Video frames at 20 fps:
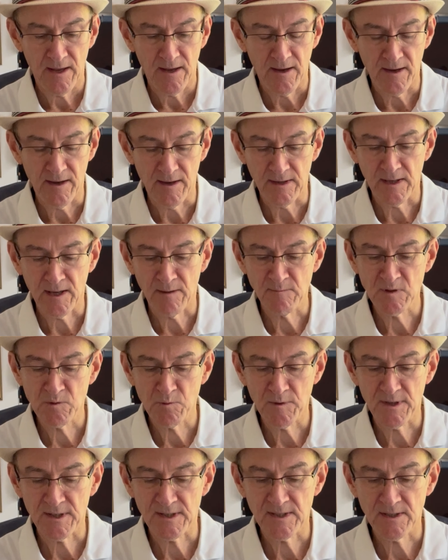It comes
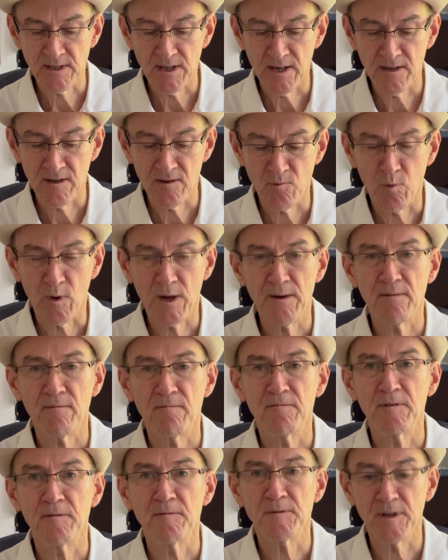with a standard
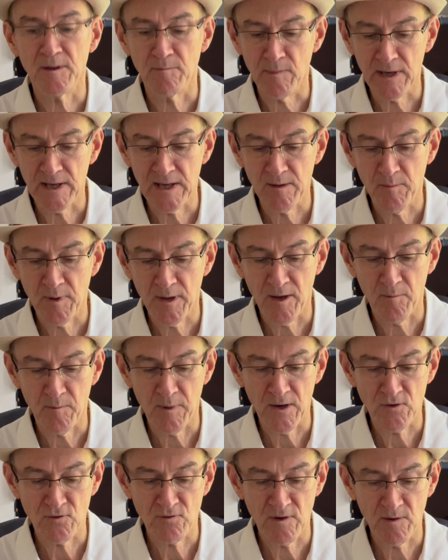150 mAh
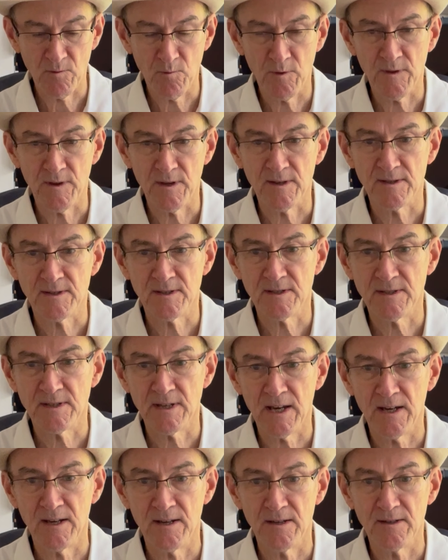battery with a
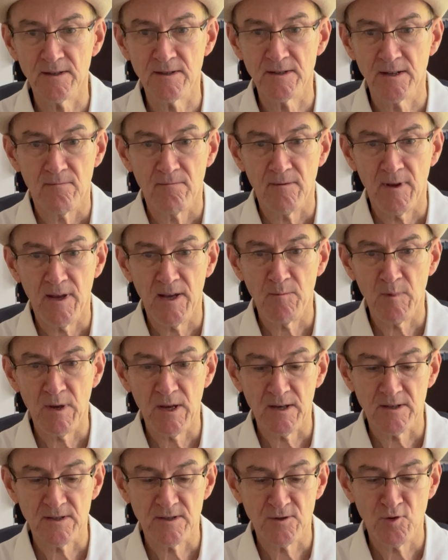standard
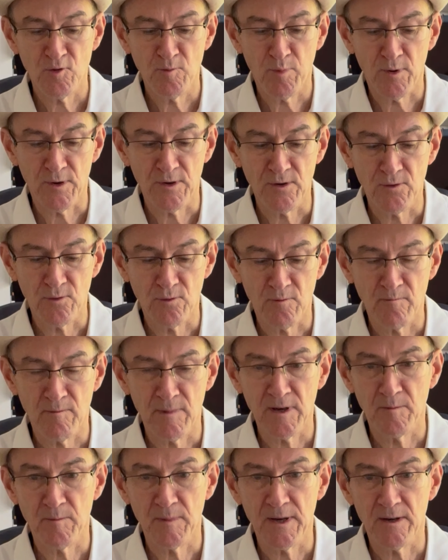MX
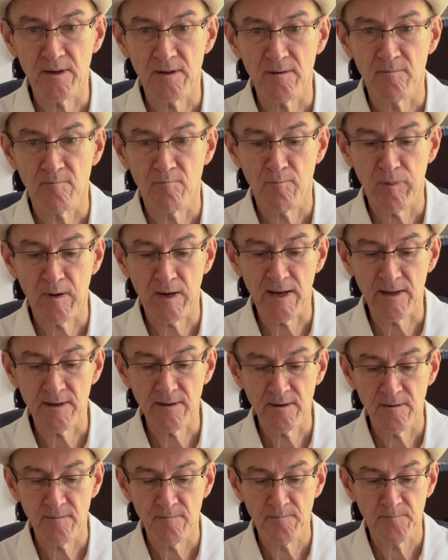2.0mm
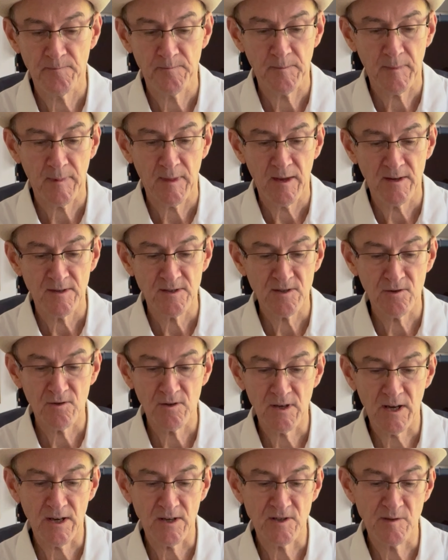plug, so you
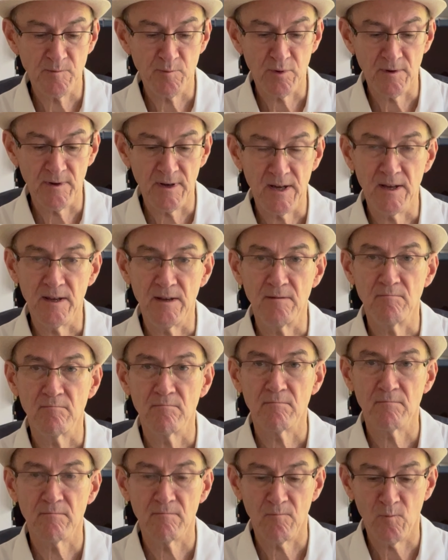could actually put any
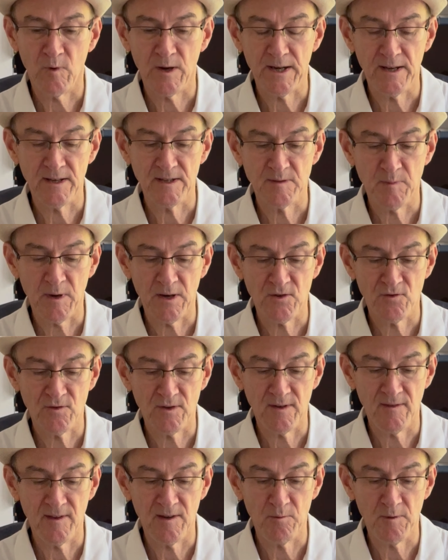1S
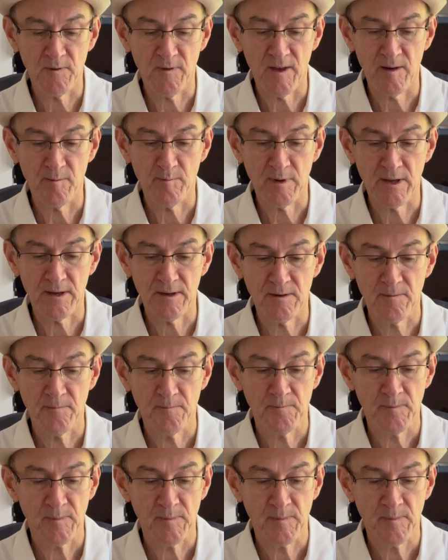battery in there with that plug.